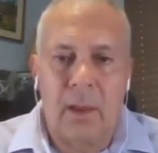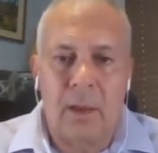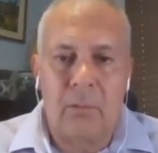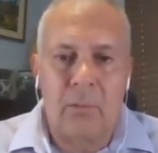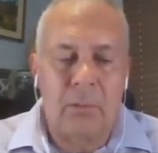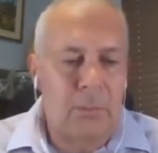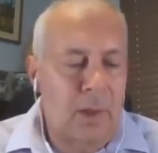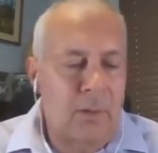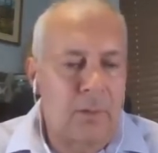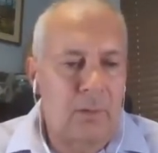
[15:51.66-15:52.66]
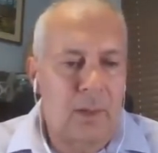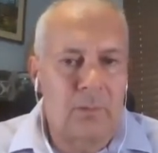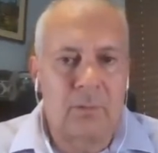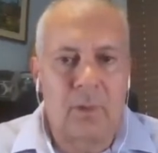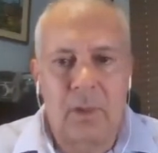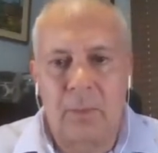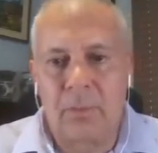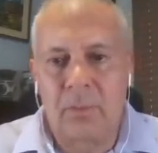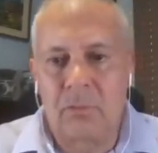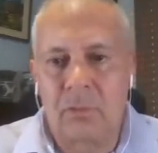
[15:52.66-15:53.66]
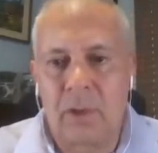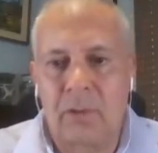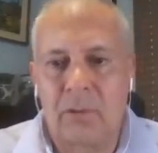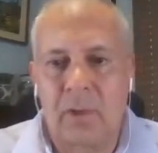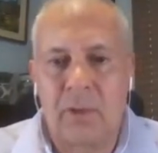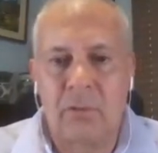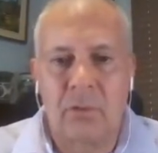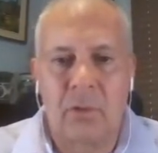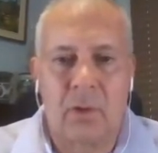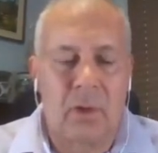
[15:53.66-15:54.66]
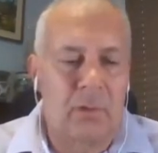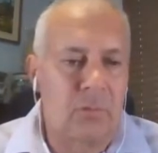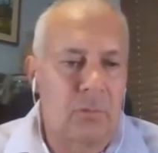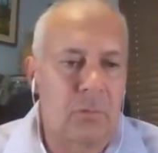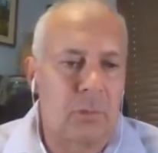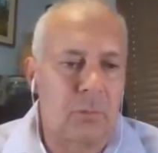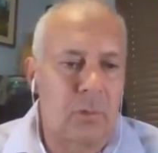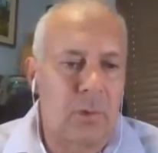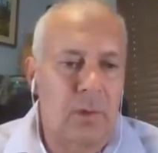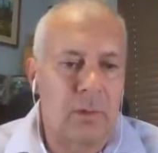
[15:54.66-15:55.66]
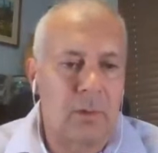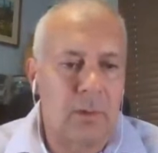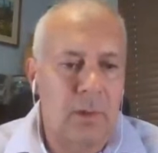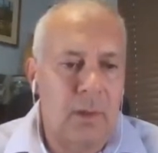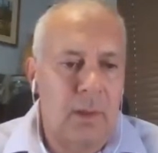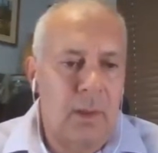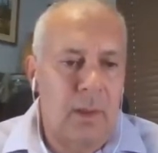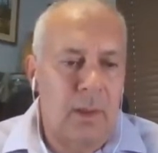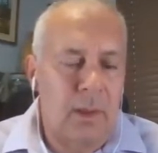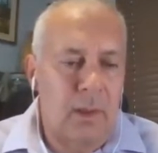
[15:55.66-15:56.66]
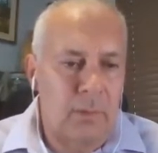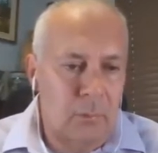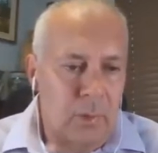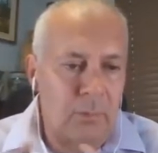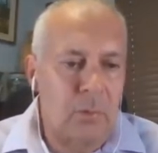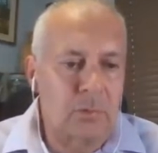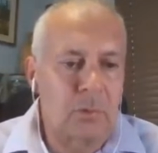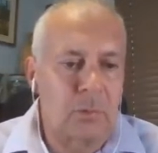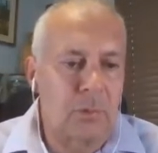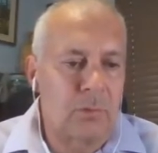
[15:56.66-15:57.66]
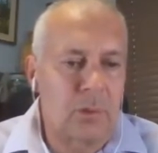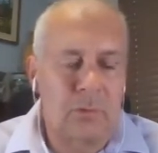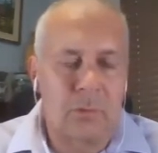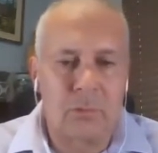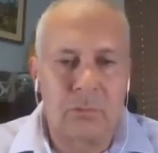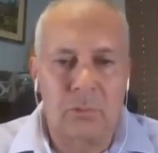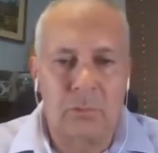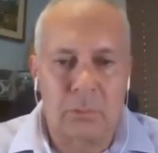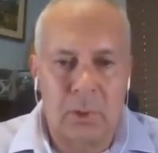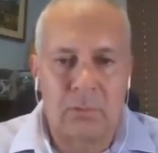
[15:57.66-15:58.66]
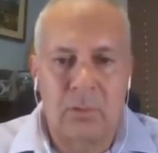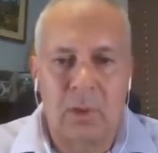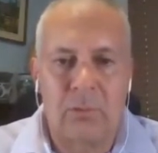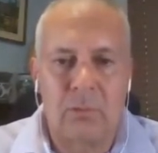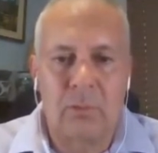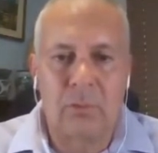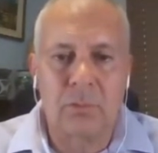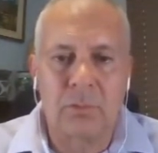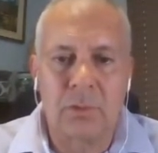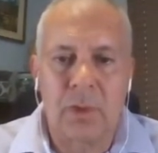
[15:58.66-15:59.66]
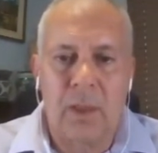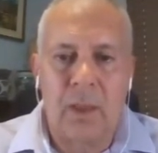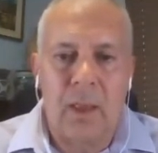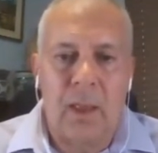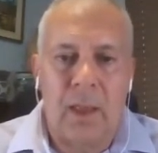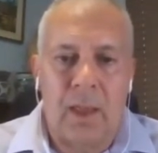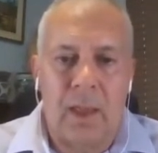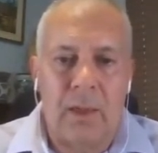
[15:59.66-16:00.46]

We plan to test the depth and strike extension of Skukum Creek, the Rainbow Zone, as I showed you, plus the other zones. And